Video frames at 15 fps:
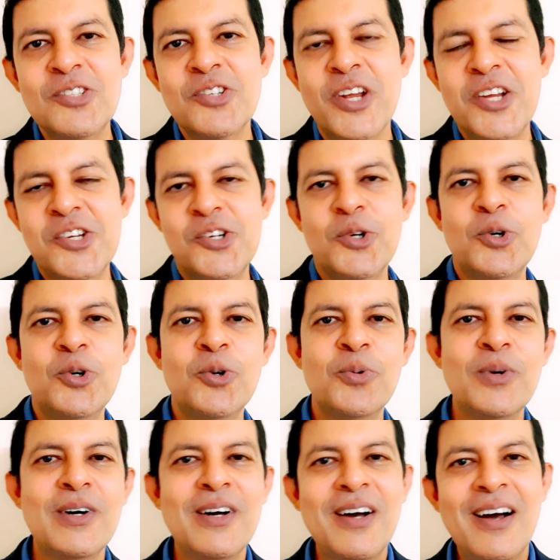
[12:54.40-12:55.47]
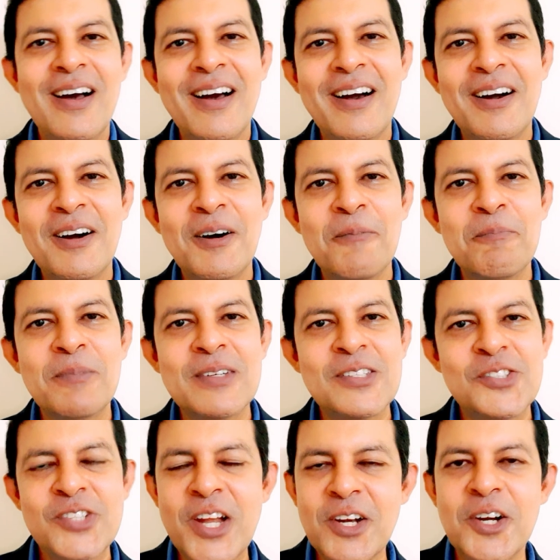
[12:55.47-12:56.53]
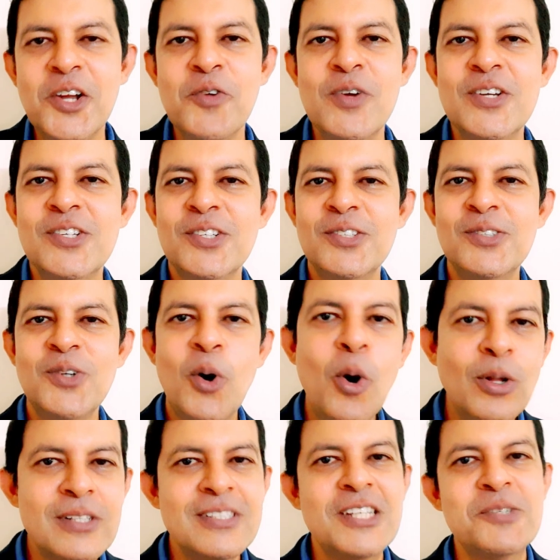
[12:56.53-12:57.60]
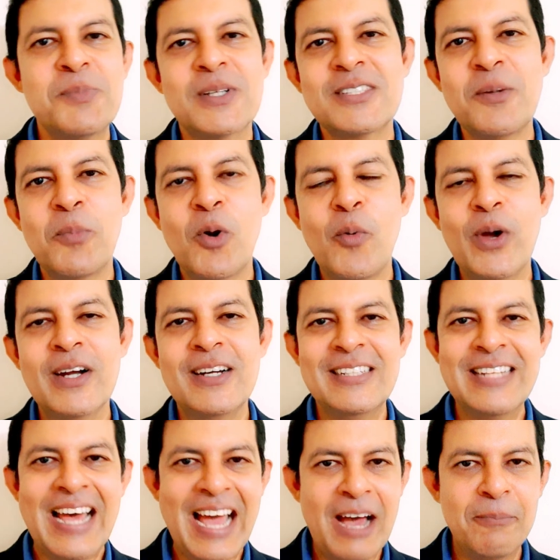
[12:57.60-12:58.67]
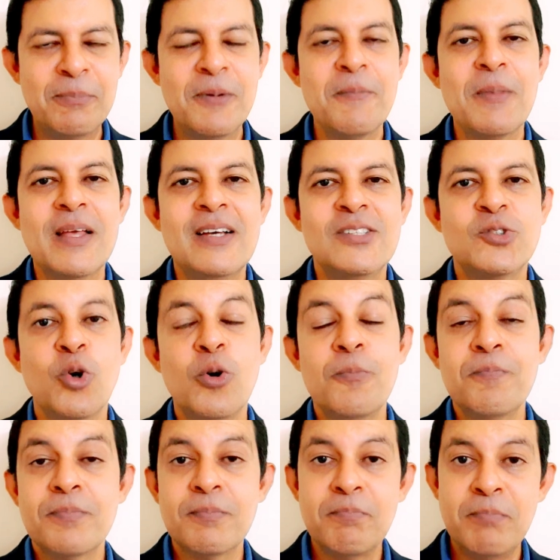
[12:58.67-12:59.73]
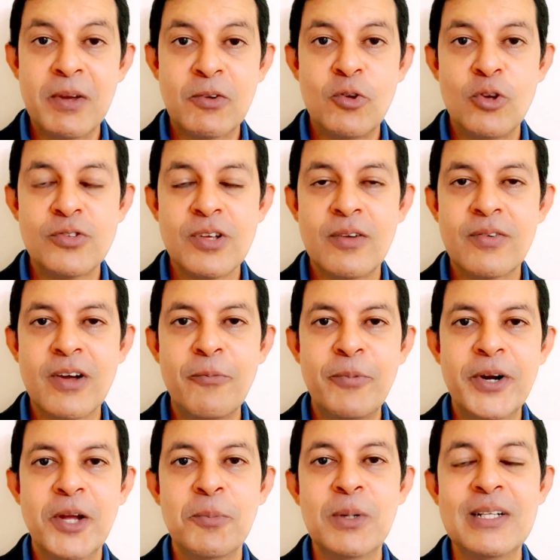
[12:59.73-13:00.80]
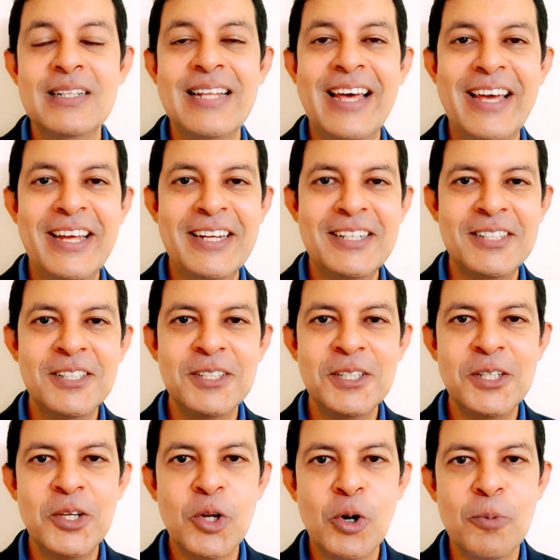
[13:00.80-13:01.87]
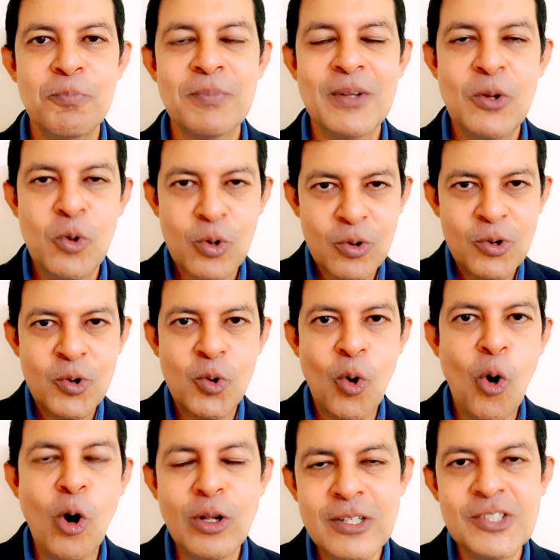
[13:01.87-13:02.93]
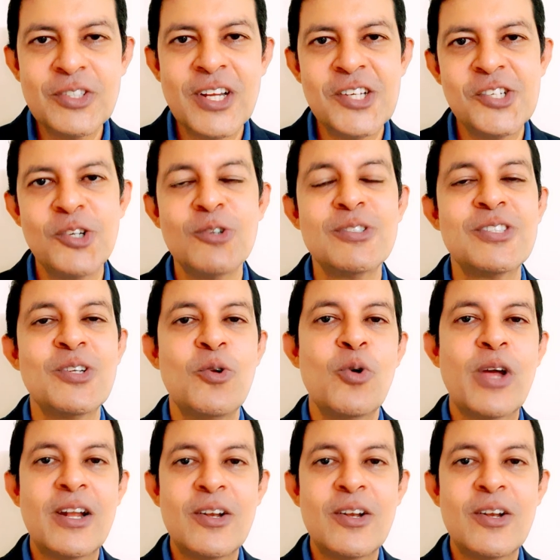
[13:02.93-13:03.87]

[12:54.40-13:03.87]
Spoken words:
ratio, standard deviation. All these aspects are provided in the app. So make yourself comfortable and look through all these ratios, look